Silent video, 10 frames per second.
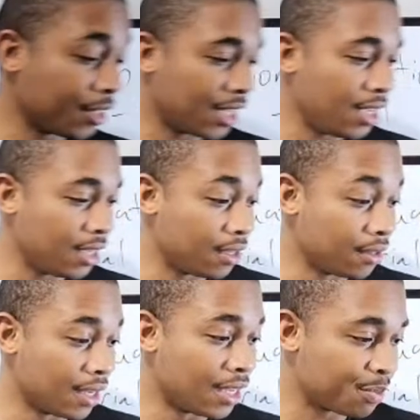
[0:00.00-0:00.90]
king
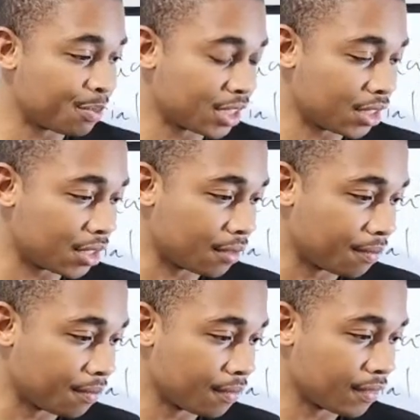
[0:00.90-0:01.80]
in position?
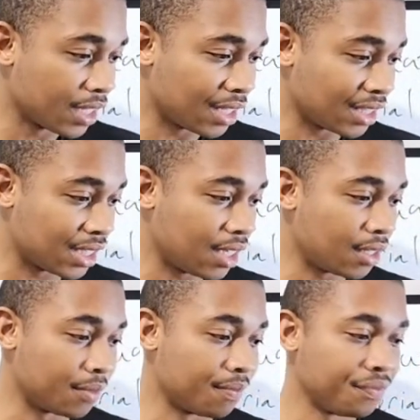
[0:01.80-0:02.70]
Let's
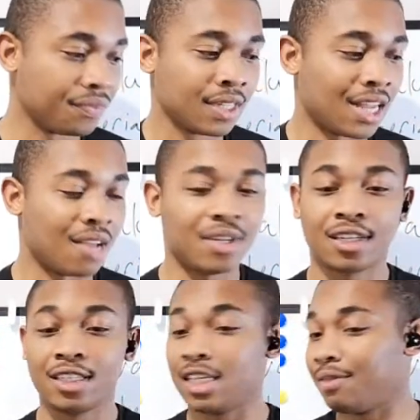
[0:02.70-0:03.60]
go. I'm not
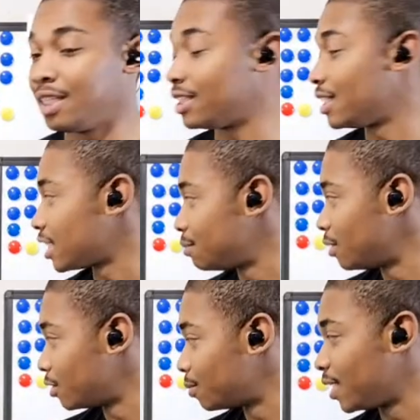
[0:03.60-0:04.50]
going to give you these next
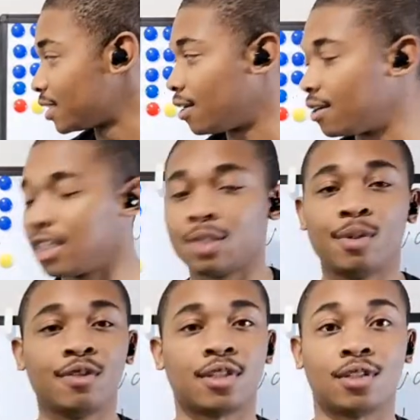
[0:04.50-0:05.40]
moves because all these
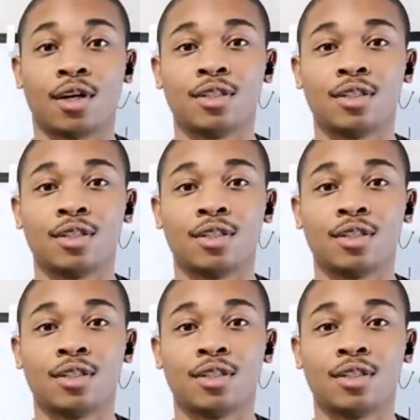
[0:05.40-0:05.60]
moves are